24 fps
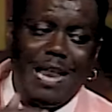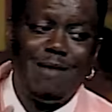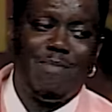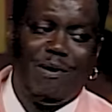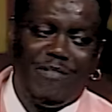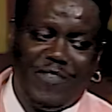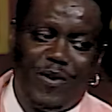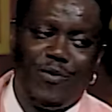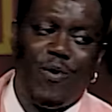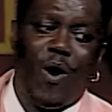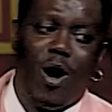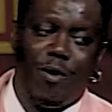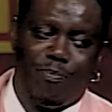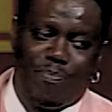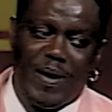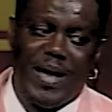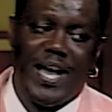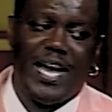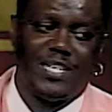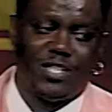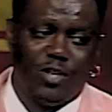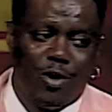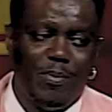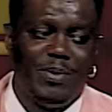him ever walk
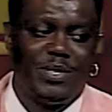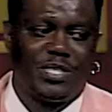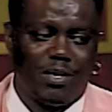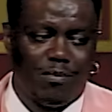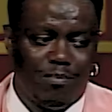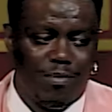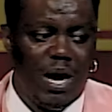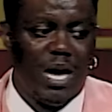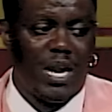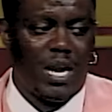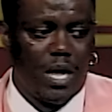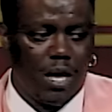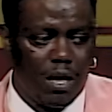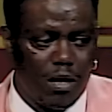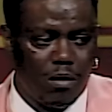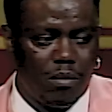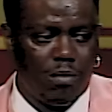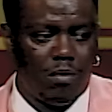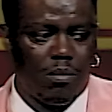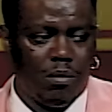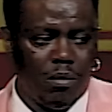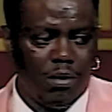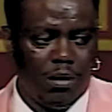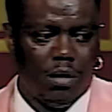past owe me some money.
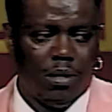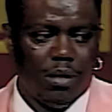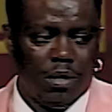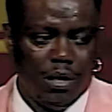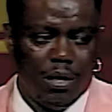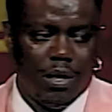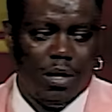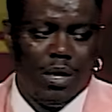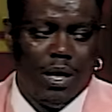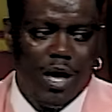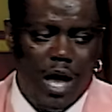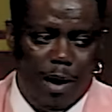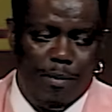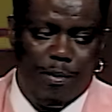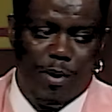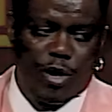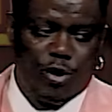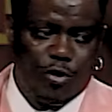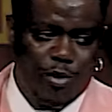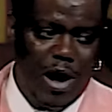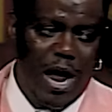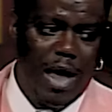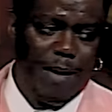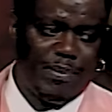I'm gonna
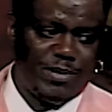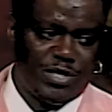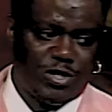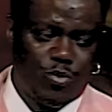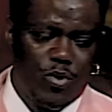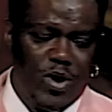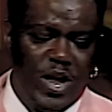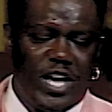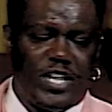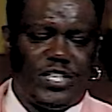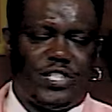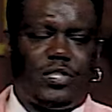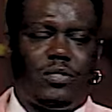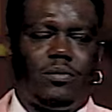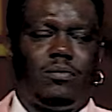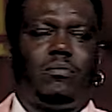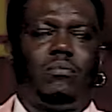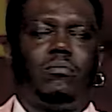grab his wrist.